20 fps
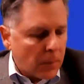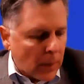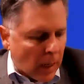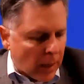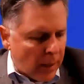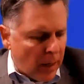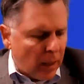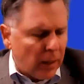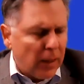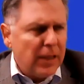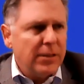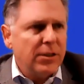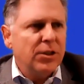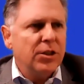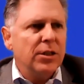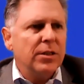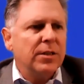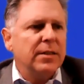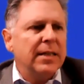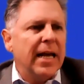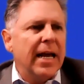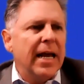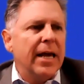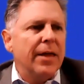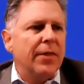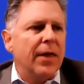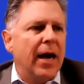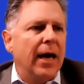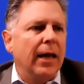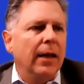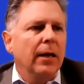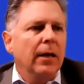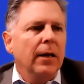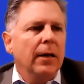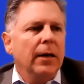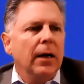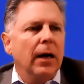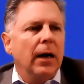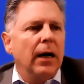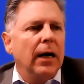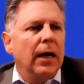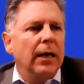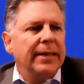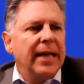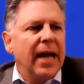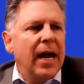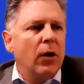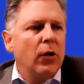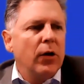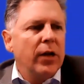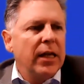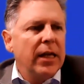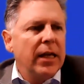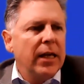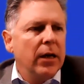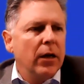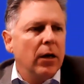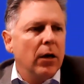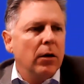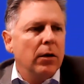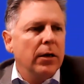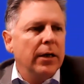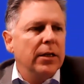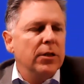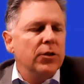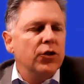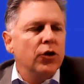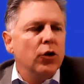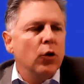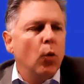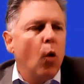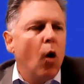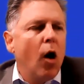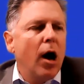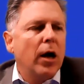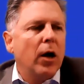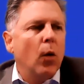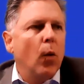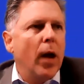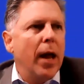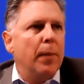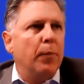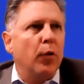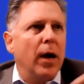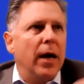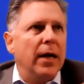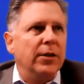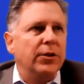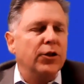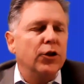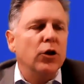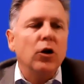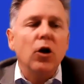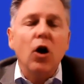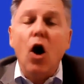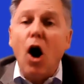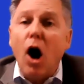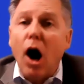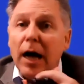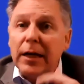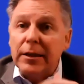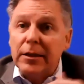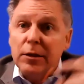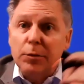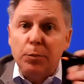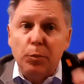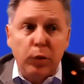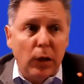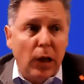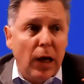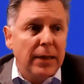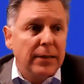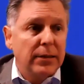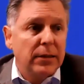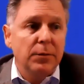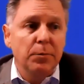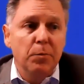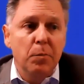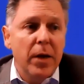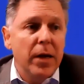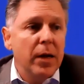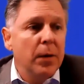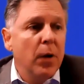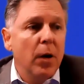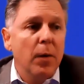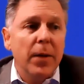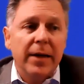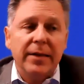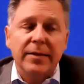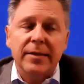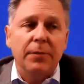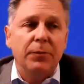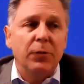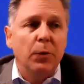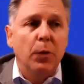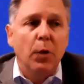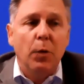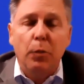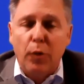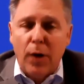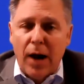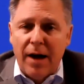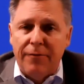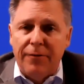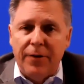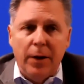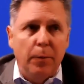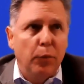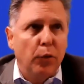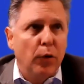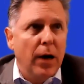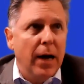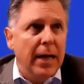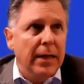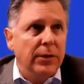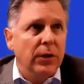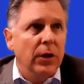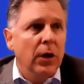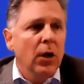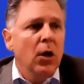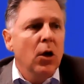Now let's just say that down here is your walkaway price, your cost plus minimum acceptable profit price.